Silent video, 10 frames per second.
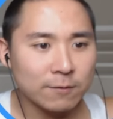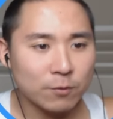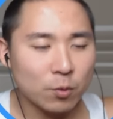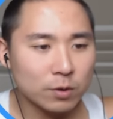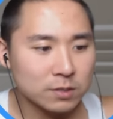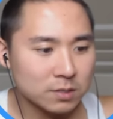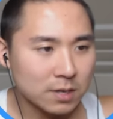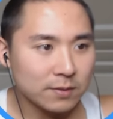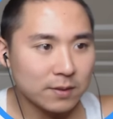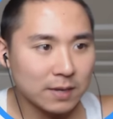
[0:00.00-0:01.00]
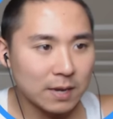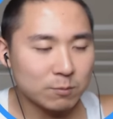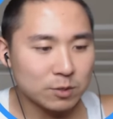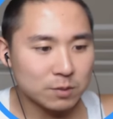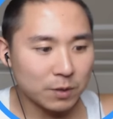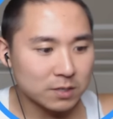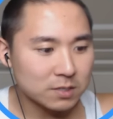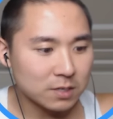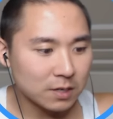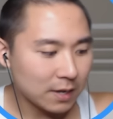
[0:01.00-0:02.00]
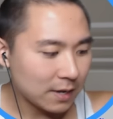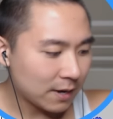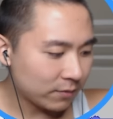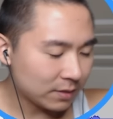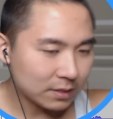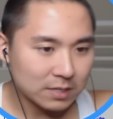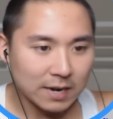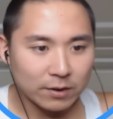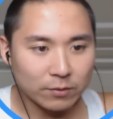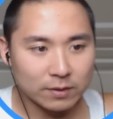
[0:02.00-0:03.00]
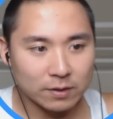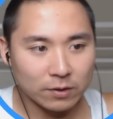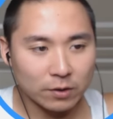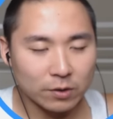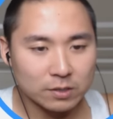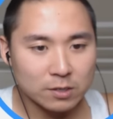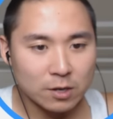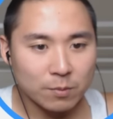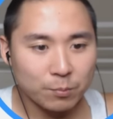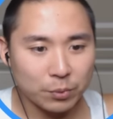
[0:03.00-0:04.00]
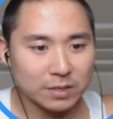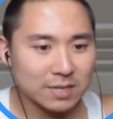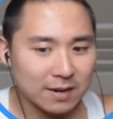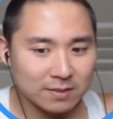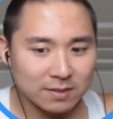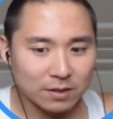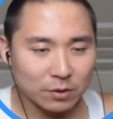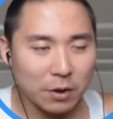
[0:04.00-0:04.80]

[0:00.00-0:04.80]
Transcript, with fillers: and of course, the game just busted and everything died right there, guys. But I think.